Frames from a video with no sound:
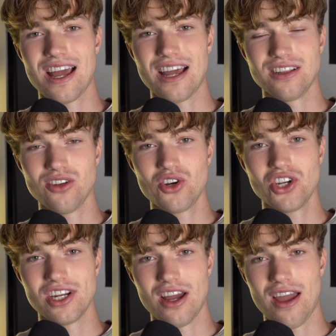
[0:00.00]
I learned
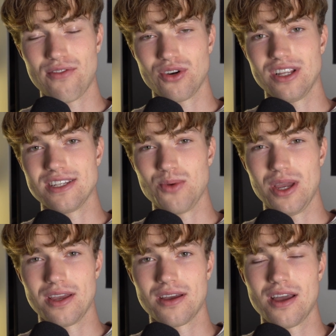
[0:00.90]
in an effortless
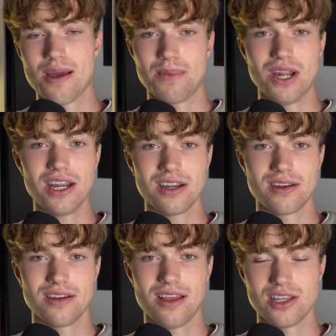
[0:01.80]
way. But then,
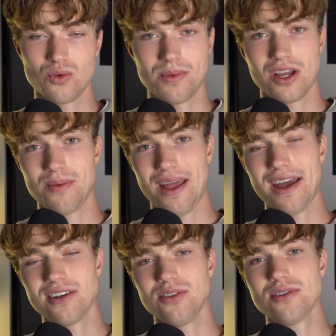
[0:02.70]
as we become
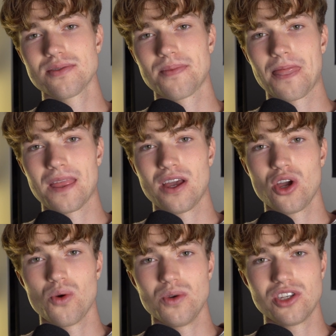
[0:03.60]
adults,
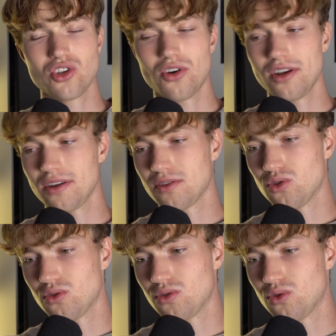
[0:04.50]
we start
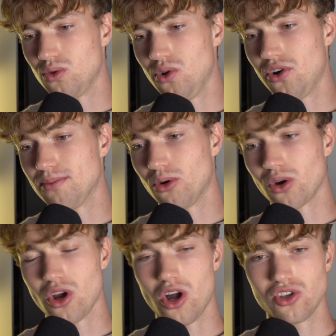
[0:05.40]
to learn more
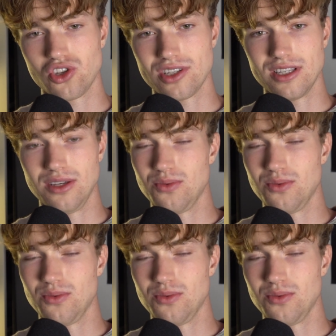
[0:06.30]
consciously.